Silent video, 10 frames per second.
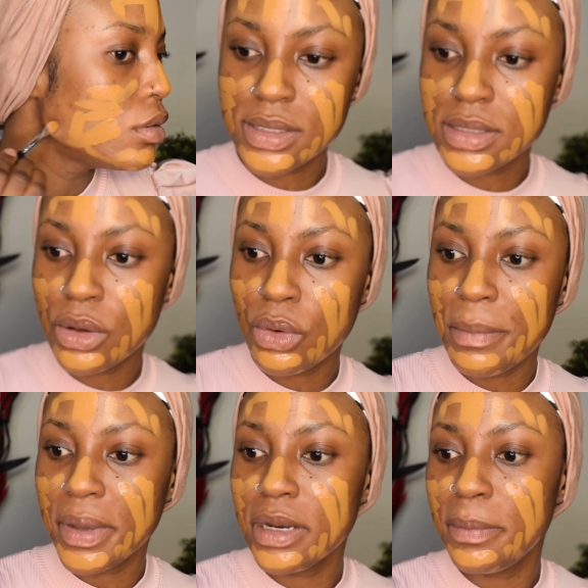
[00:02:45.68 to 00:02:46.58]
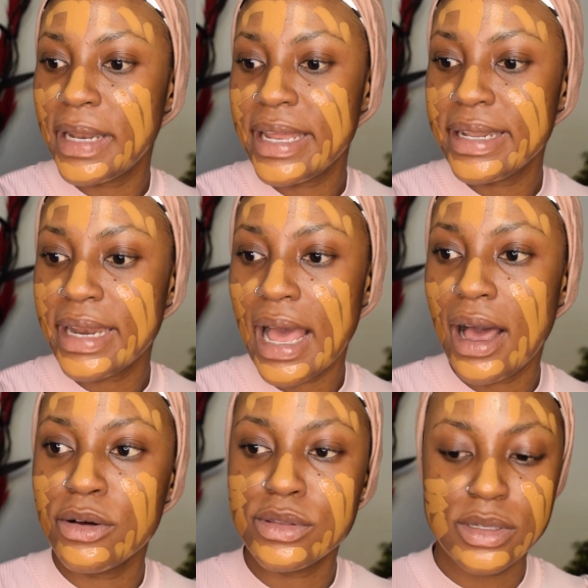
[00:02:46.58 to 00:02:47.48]
So I'm gonna blend it
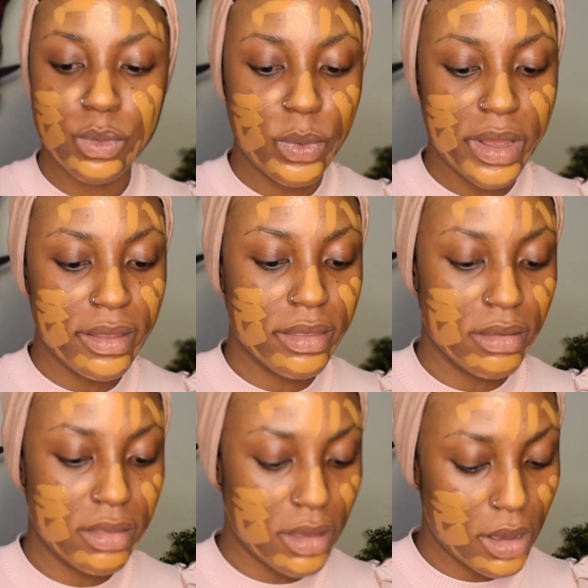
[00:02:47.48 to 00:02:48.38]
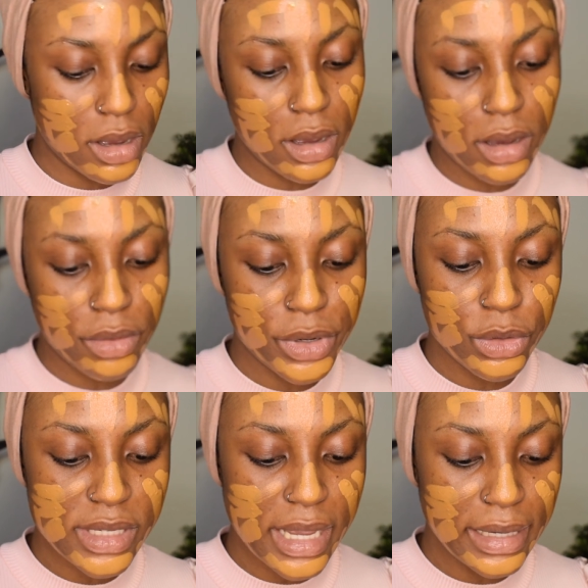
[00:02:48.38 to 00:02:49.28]
out with the
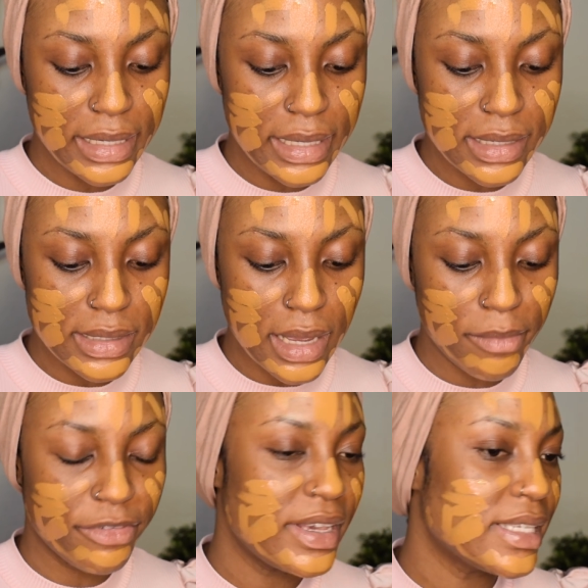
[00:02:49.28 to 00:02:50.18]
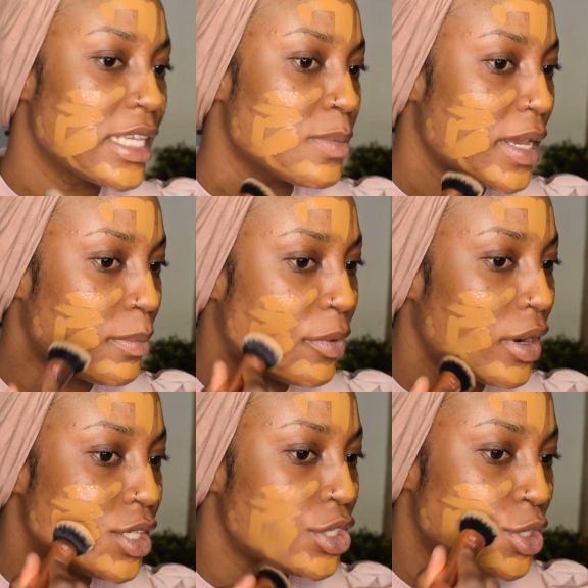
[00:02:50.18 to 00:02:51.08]
Real Techniques face aspect
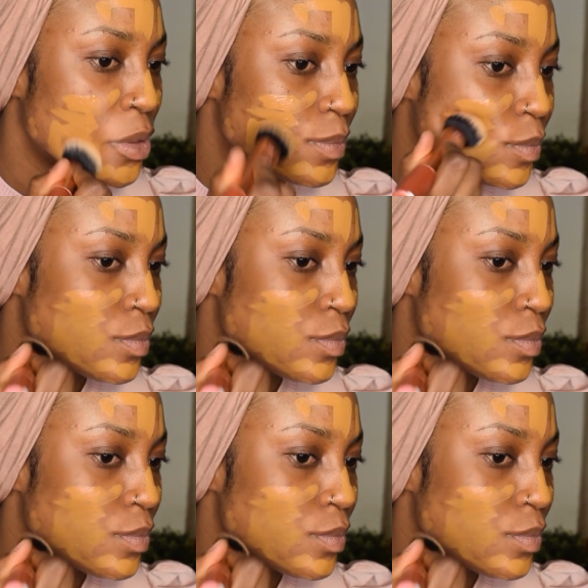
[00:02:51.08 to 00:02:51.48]
brush.